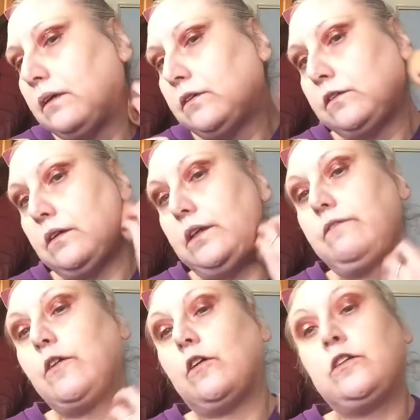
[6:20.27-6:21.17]
so
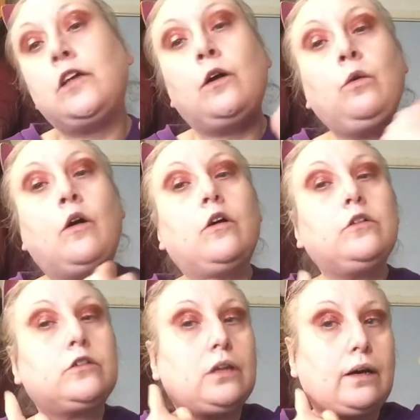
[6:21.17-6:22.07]
you've got no
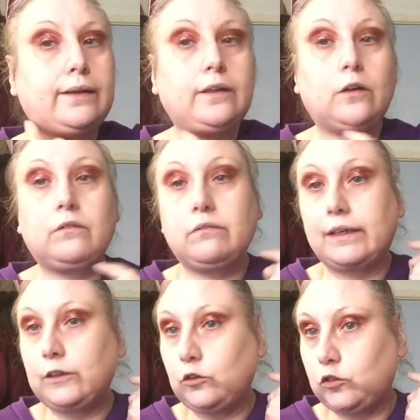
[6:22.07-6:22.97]
harsh line going
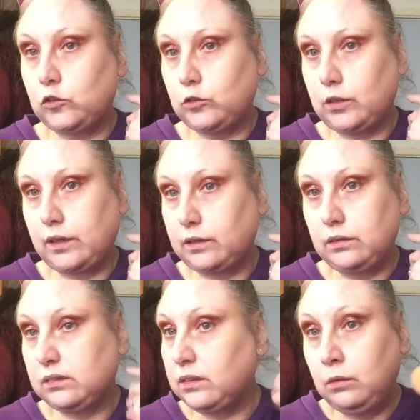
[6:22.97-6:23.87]
around your jawline,
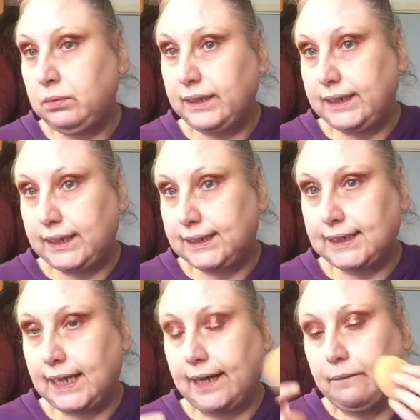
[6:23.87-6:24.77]
because nobody needs
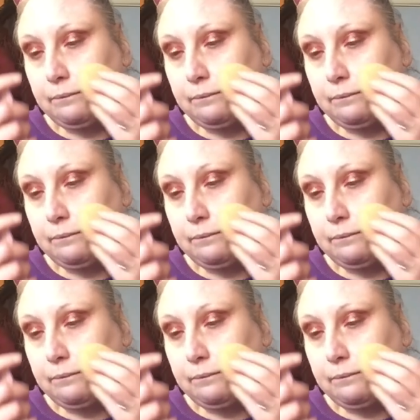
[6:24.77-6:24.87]
that.